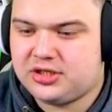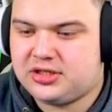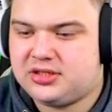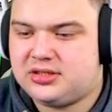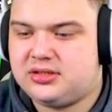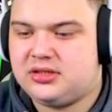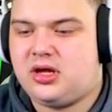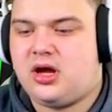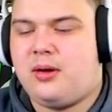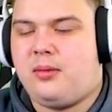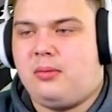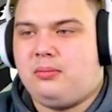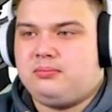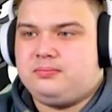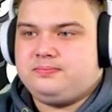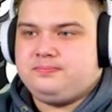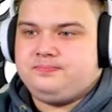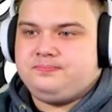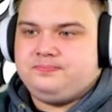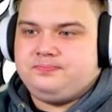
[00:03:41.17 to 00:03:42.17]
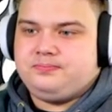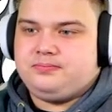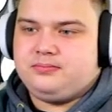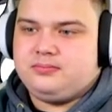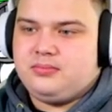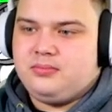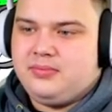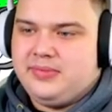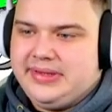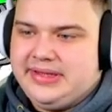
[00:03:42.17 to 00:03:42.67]
Come on,
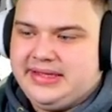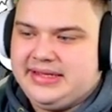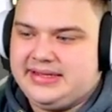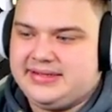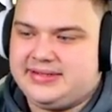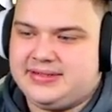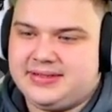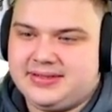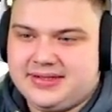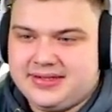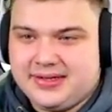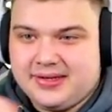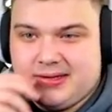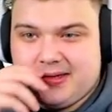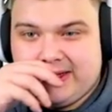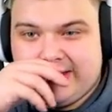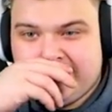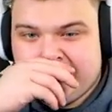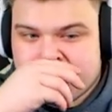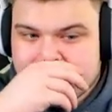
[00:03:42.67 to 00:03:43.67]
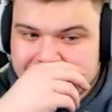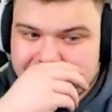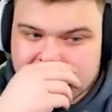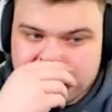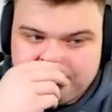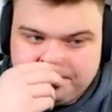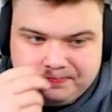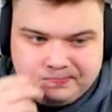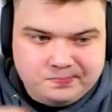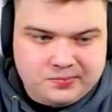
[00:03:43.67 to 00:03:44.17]
please.
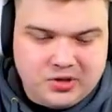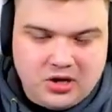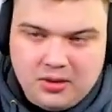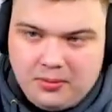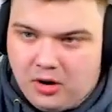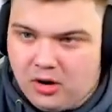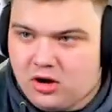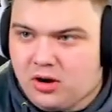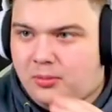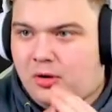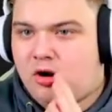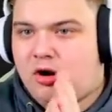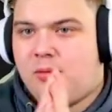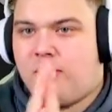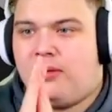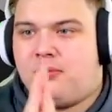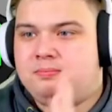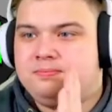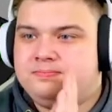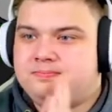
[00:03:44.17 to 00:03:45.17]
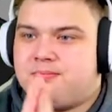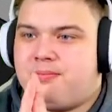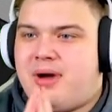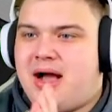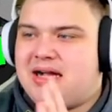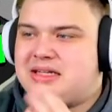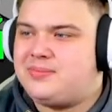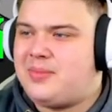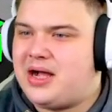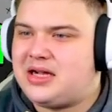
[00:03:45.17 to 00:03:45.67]
Come on, come on, come on.
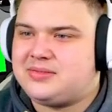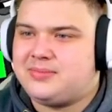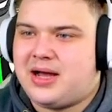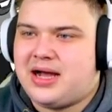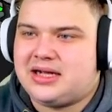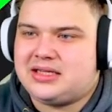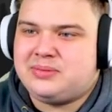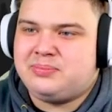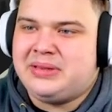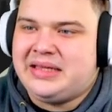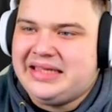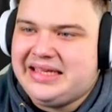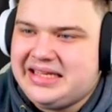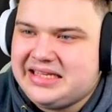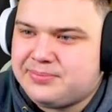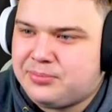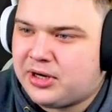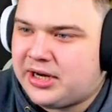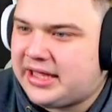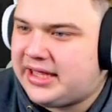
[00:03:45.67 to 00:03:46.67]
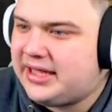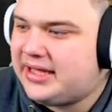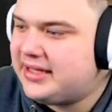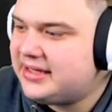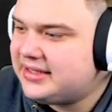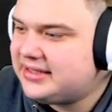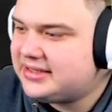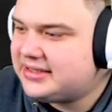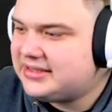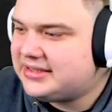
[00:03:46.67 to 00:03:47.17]
Max, max, max. Please, buddy.
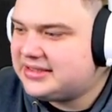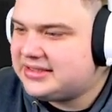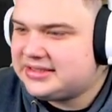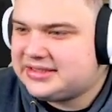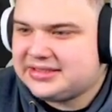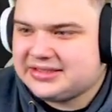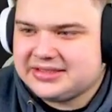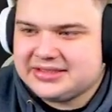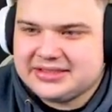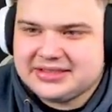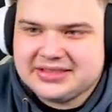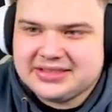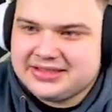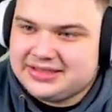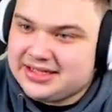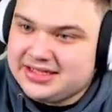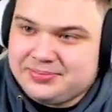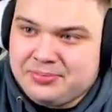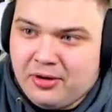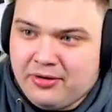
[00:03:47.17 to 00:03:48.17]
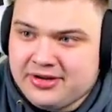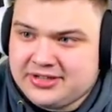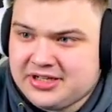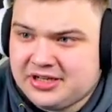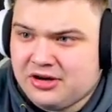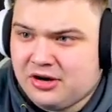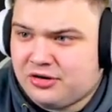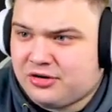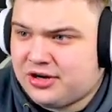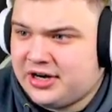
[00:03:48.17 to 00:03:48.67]
This bonus can
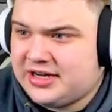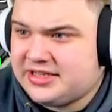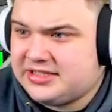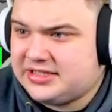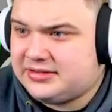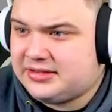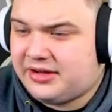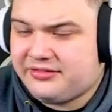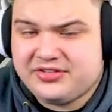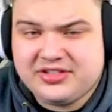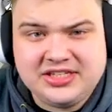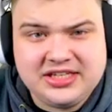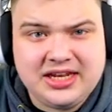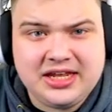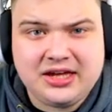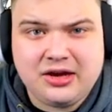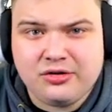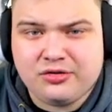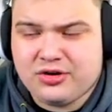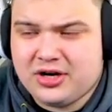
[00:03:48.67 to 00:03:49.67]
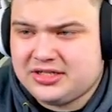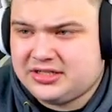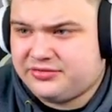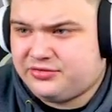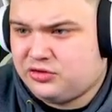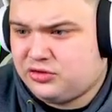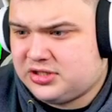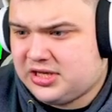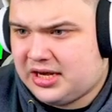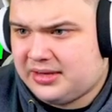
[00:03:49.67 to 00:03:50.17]
go crazy. I've seen it go crazy a
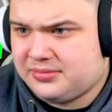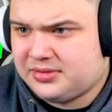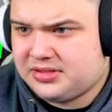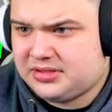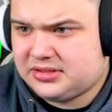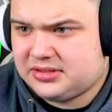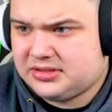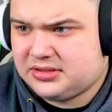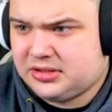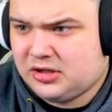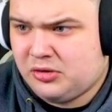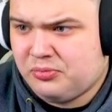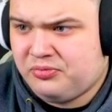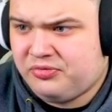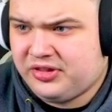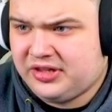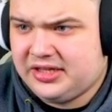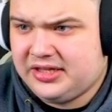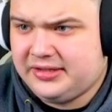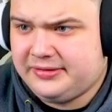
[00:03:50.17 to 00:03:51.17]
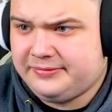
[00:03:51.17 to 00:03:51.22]
few times. Hopefully.